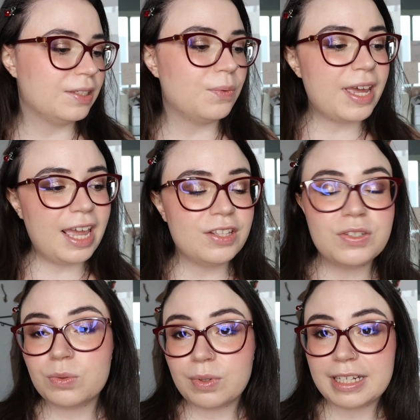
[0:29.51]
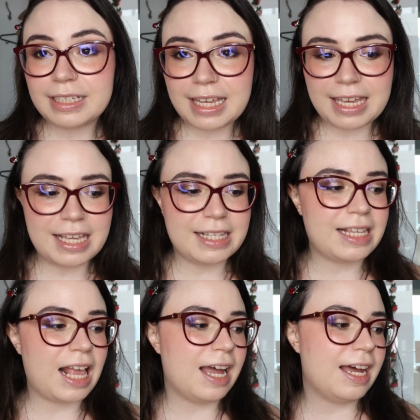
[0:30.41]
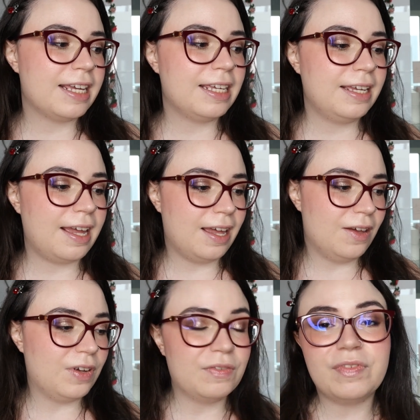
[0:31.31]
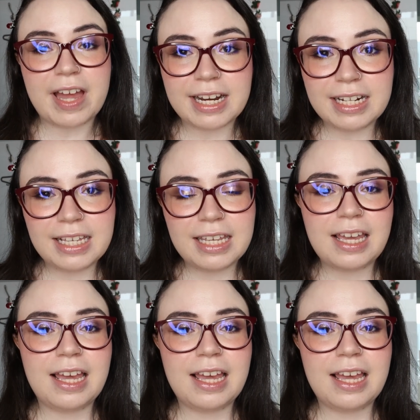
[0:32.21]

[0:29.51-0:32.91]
The way I do it is I have a vanity,